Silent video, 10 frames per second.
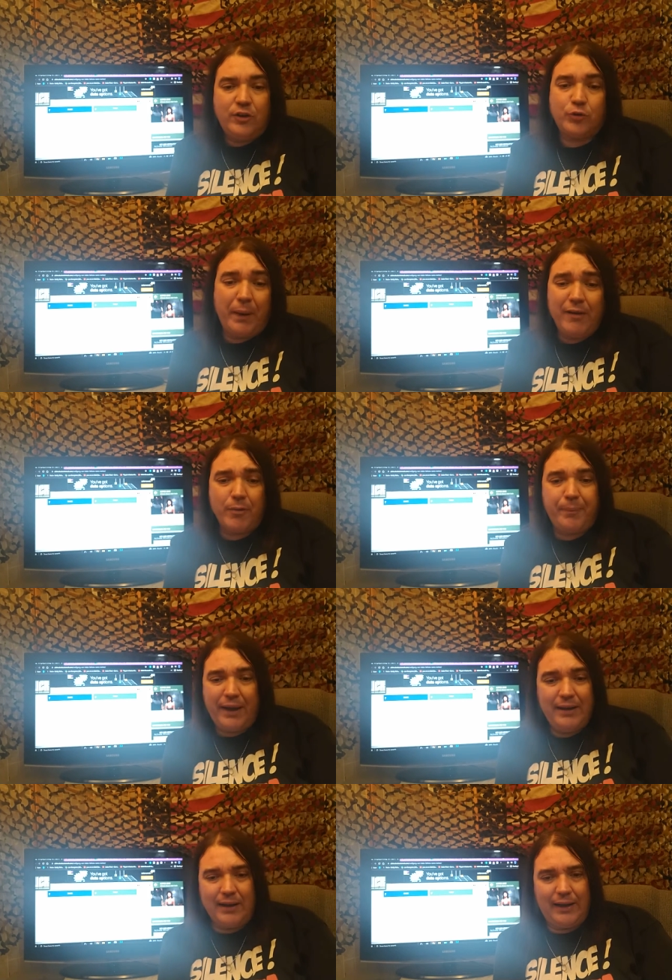Despite
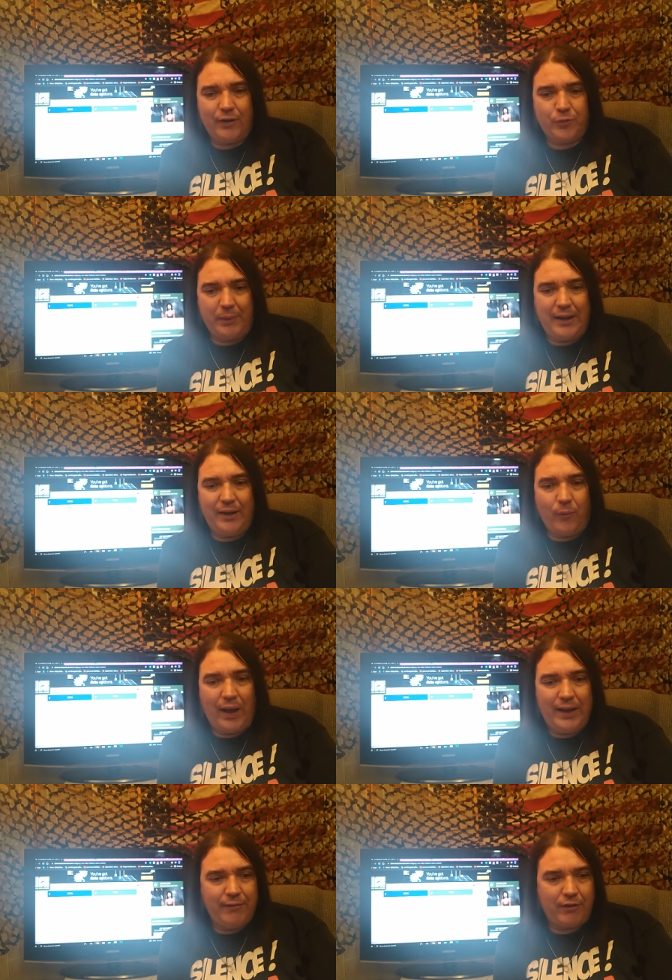repeatedly explaining
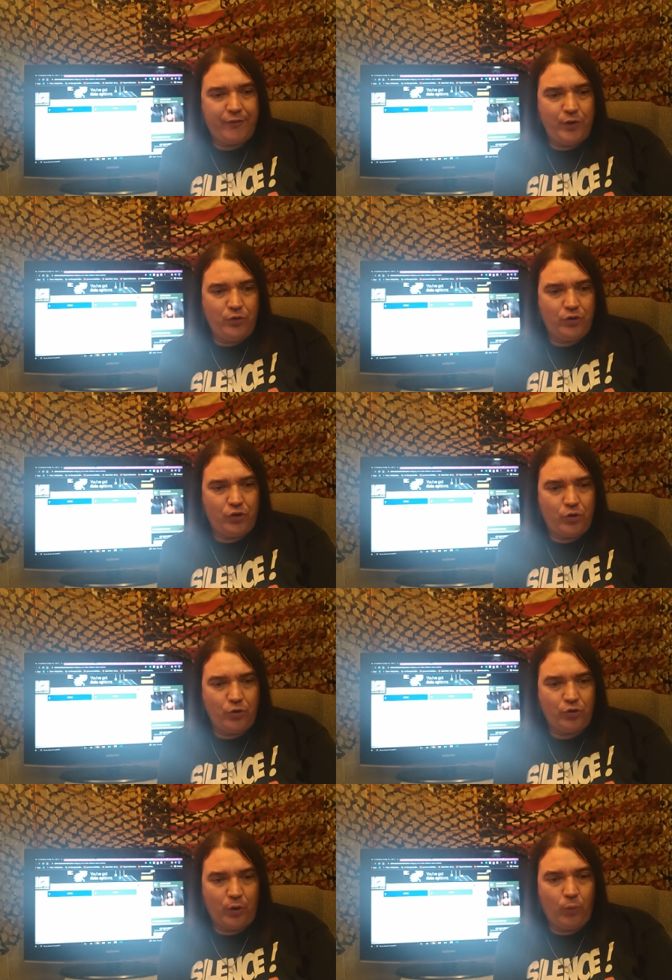why he refuses to
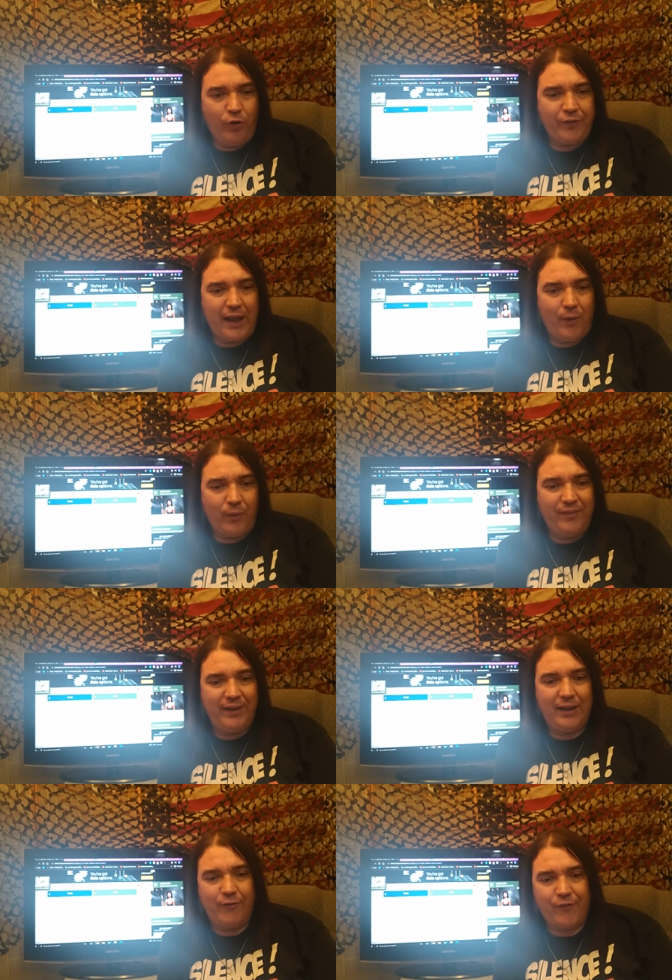do so, Wolfgang
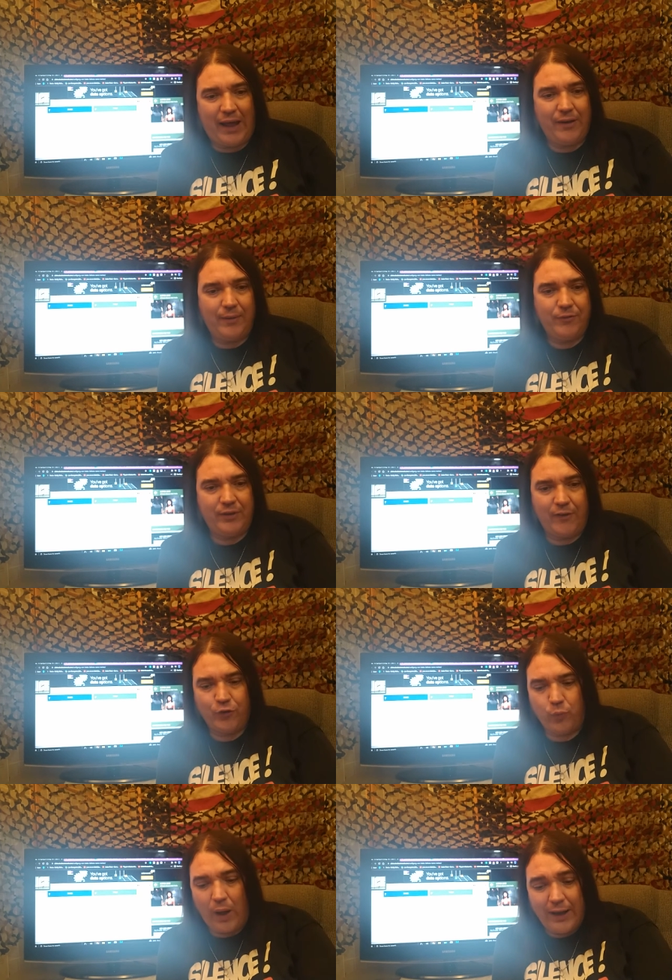once again found
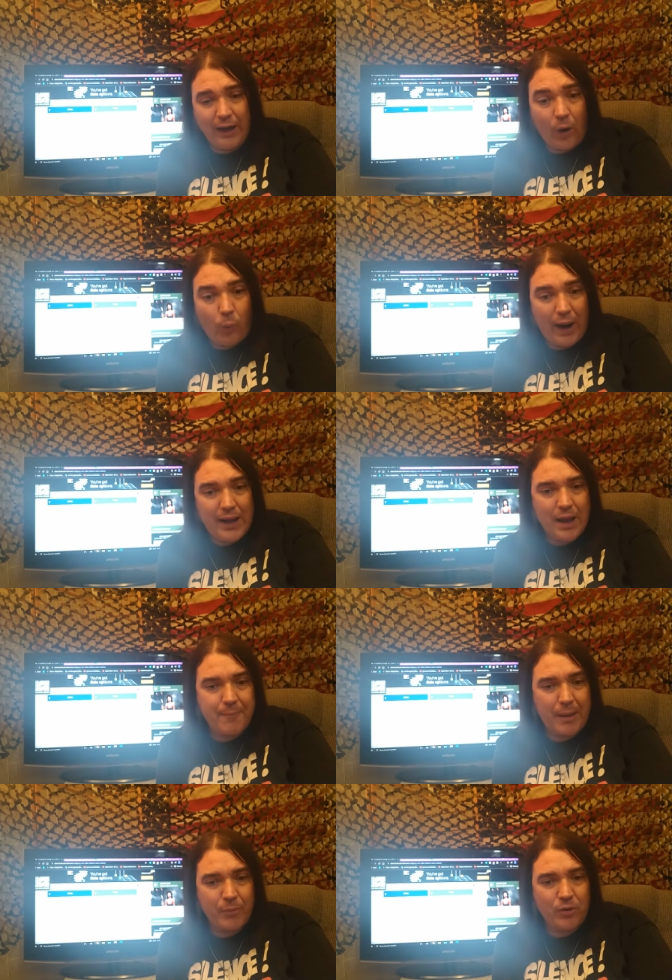himself swatting away
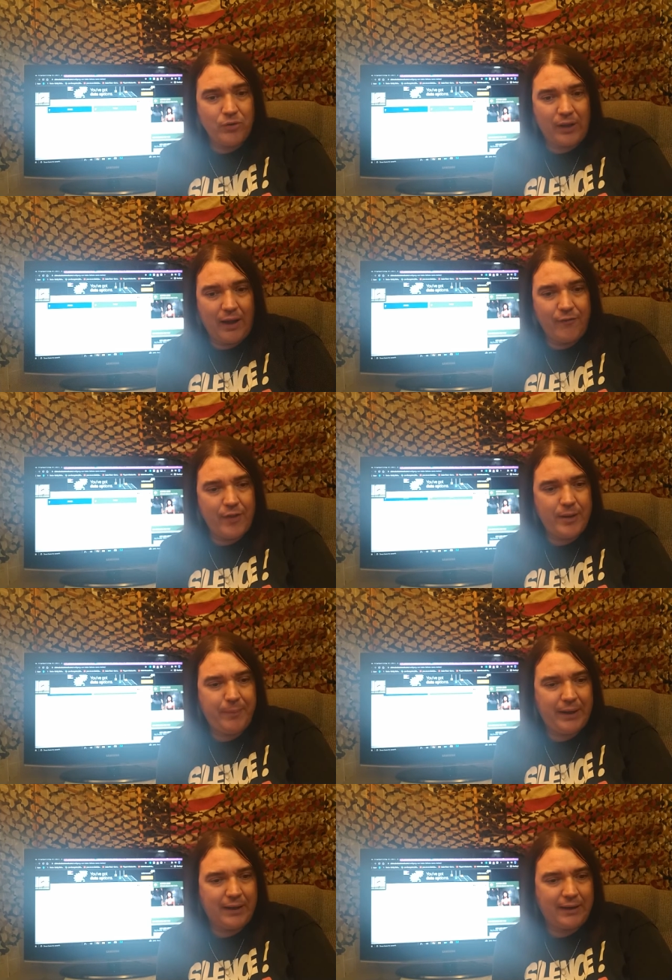members of the
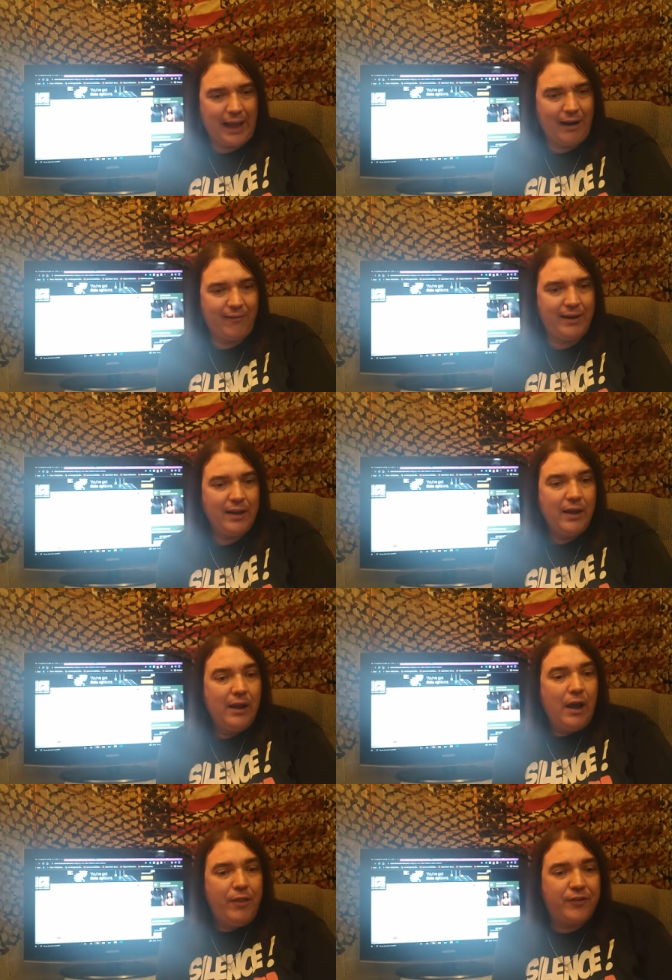peanut gallery.
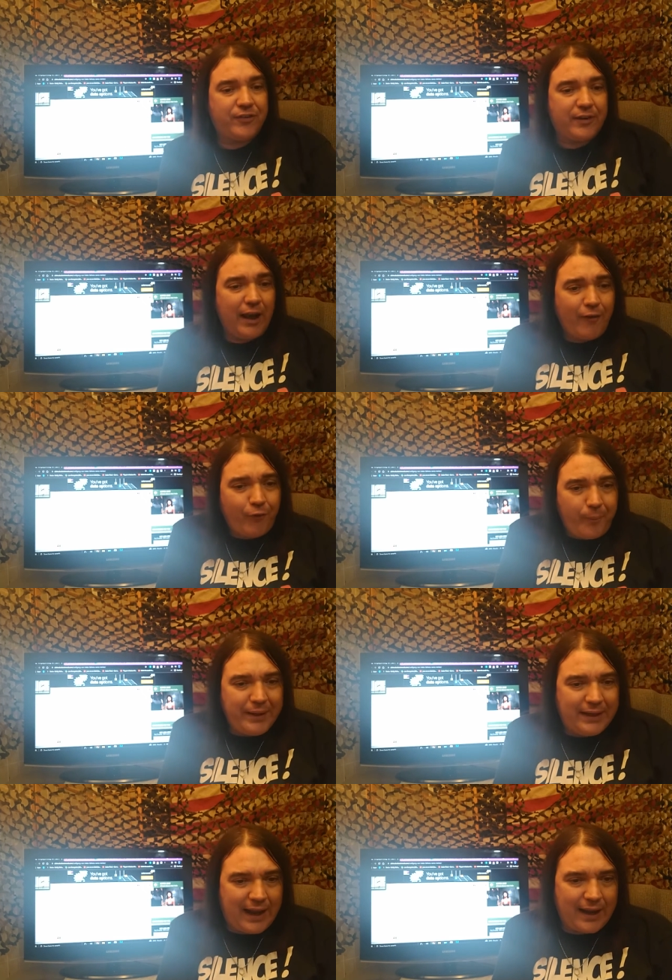The scuffle
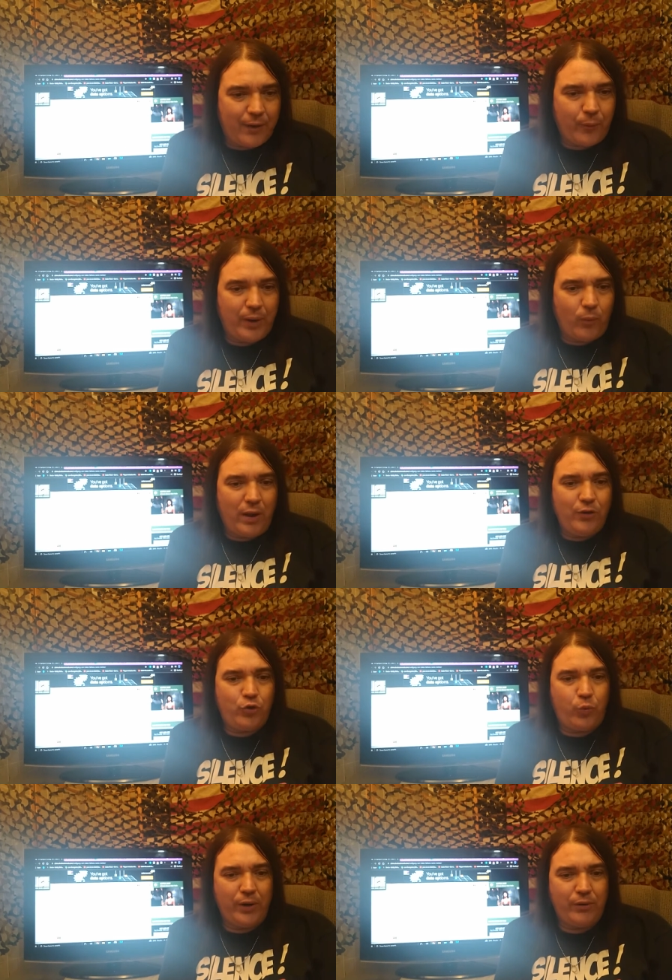began when
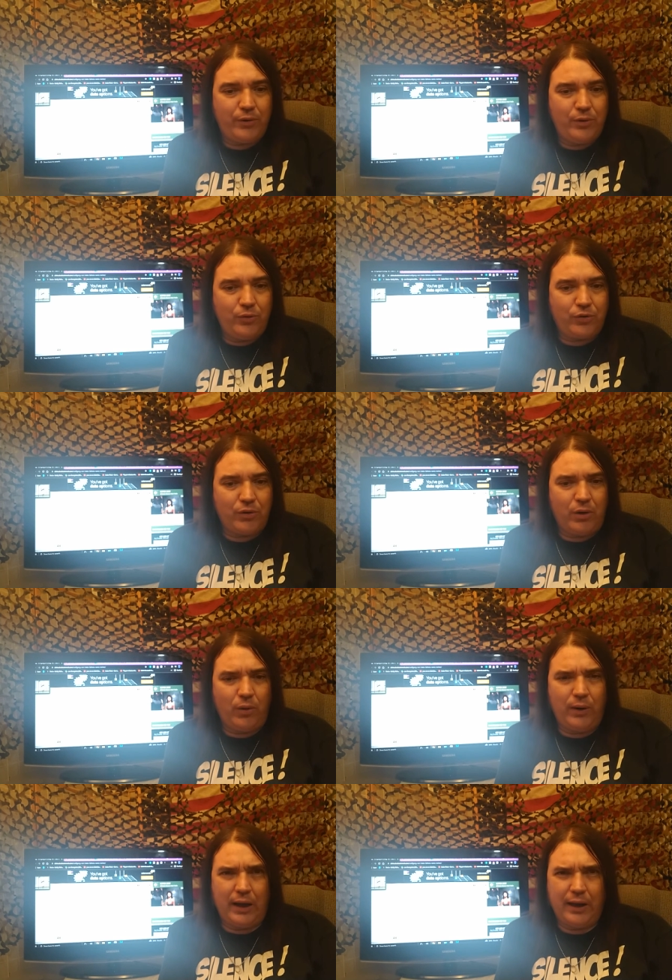one Twitter user,
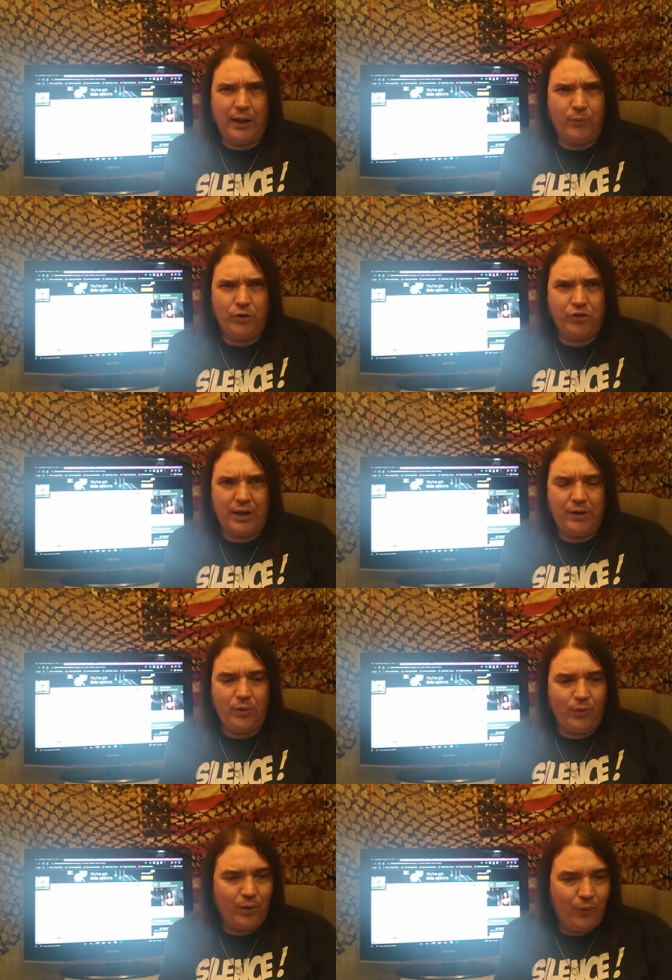oh god, I wish I
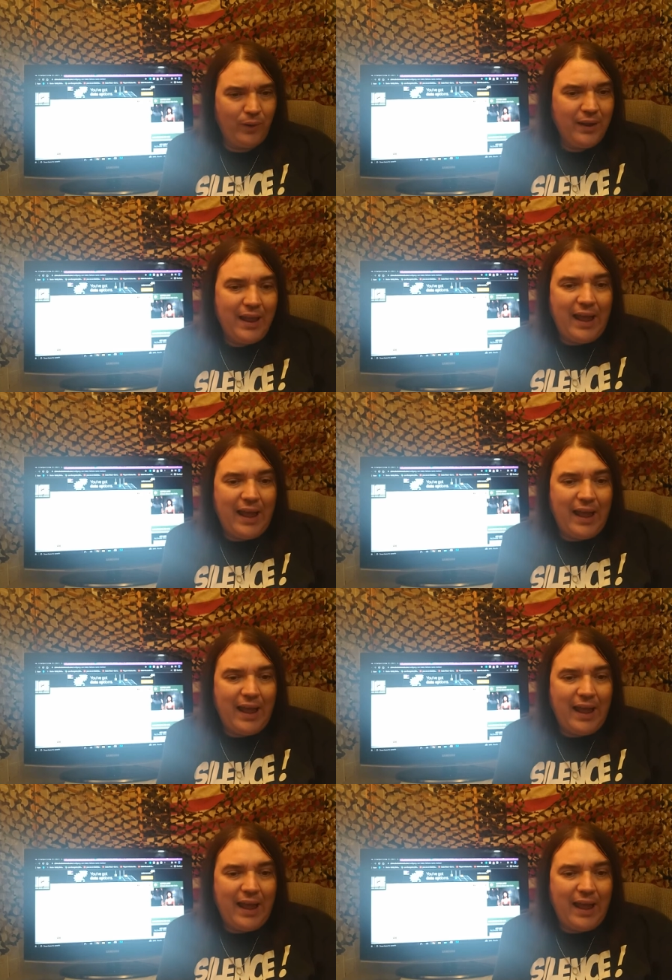knew who,